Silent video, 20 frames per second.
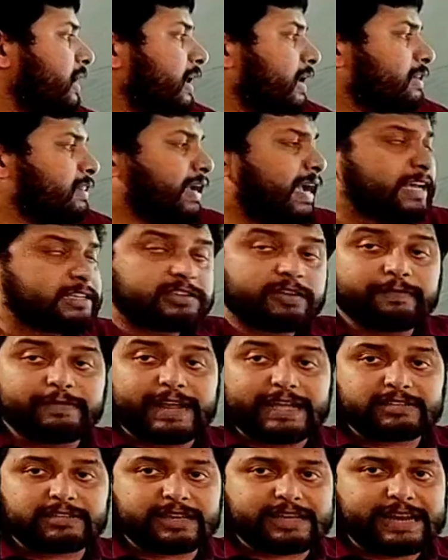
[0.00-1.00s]
in the case of
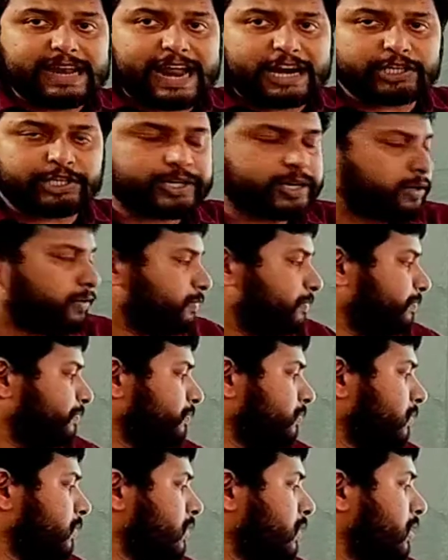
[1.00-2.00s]
designation,
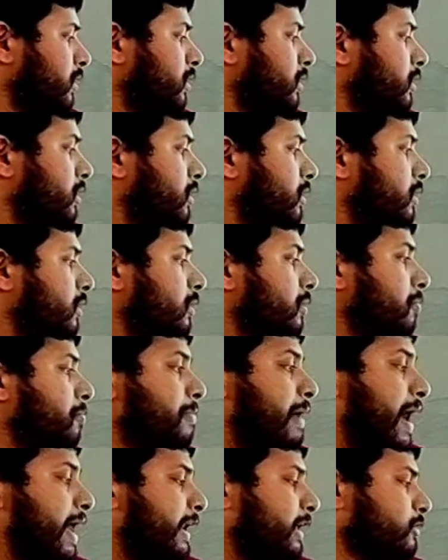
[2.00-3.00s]

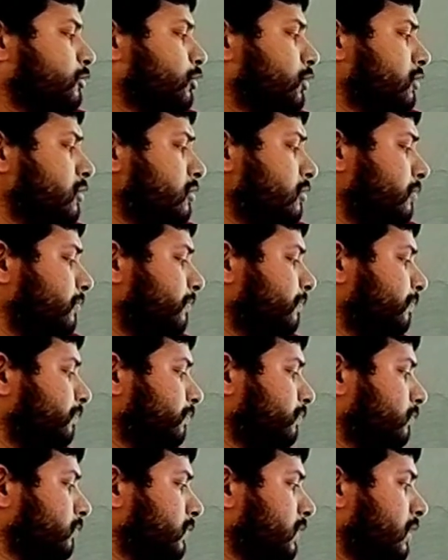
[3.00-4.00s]
manager,
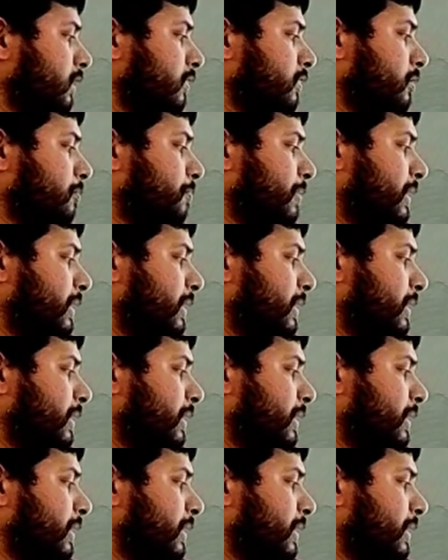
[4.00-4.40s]
the